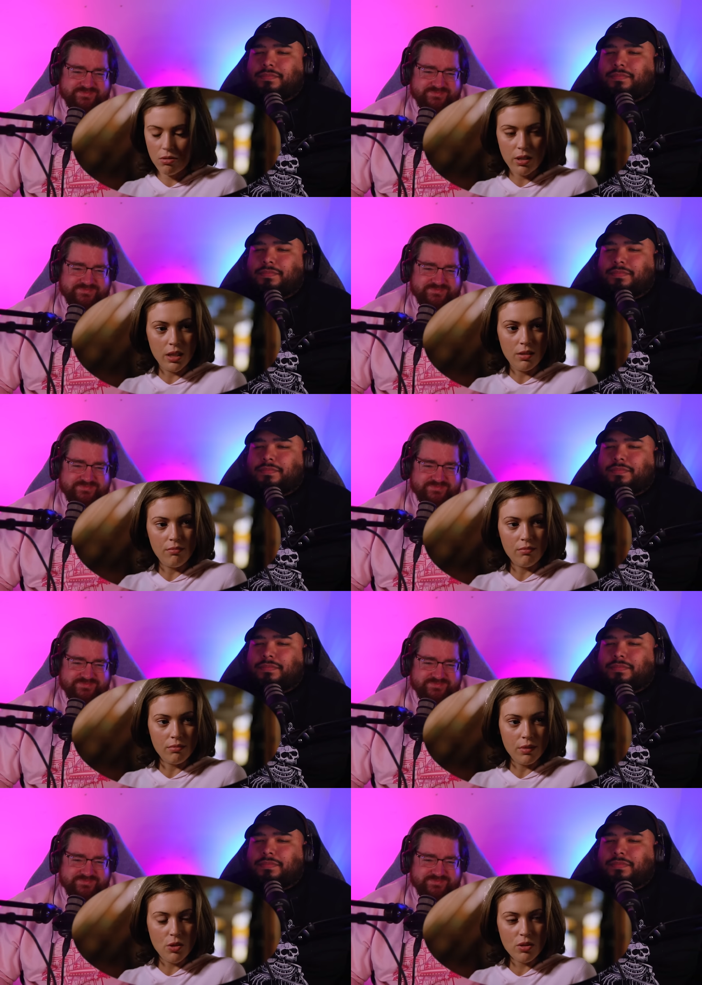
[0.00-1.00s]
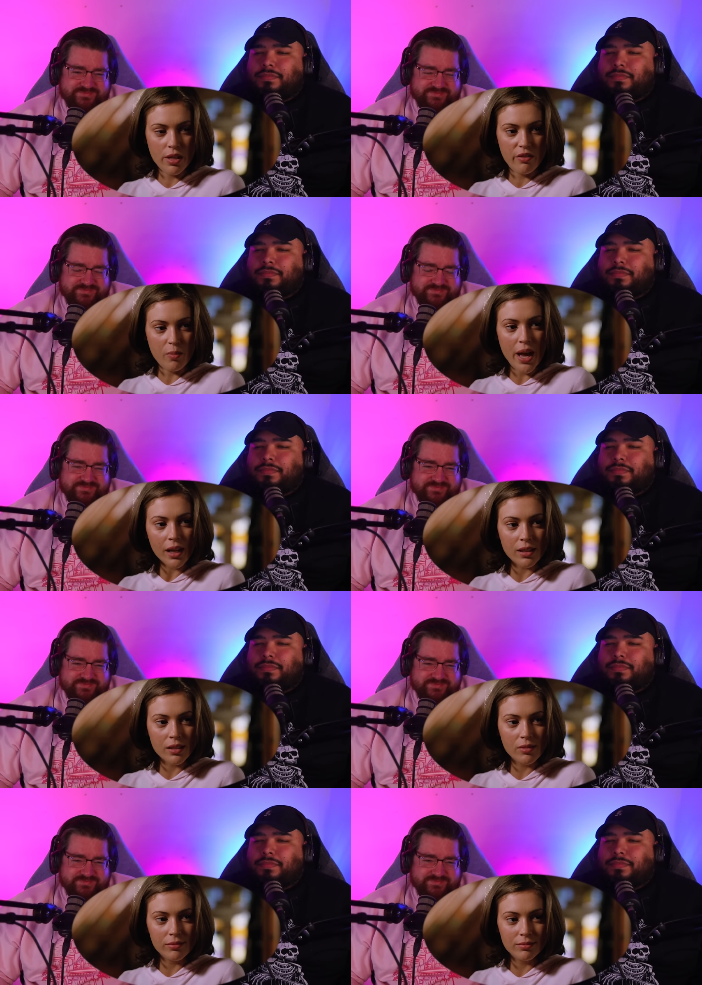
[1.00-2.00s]
Speaker 1: did you save
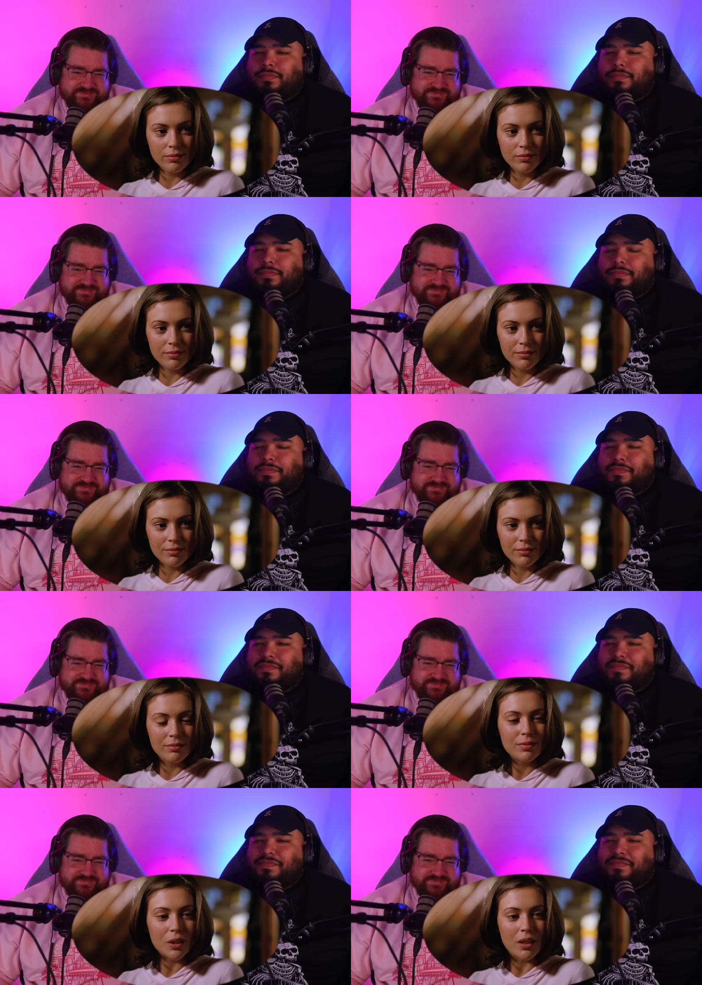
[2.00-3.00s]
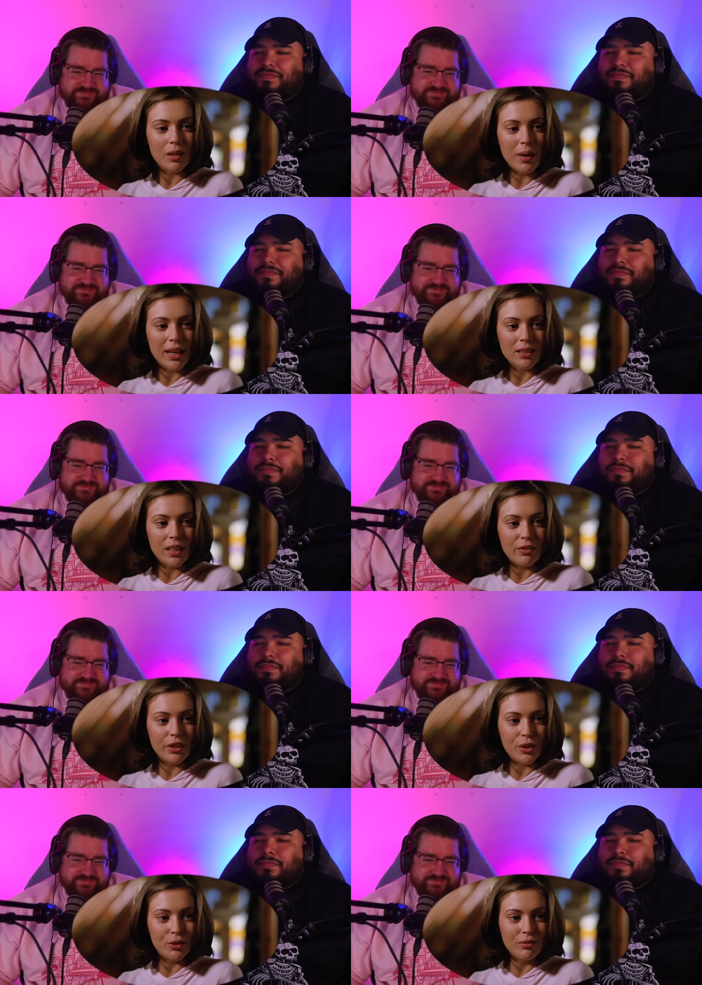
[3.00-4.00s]
Max? Or did Max save you?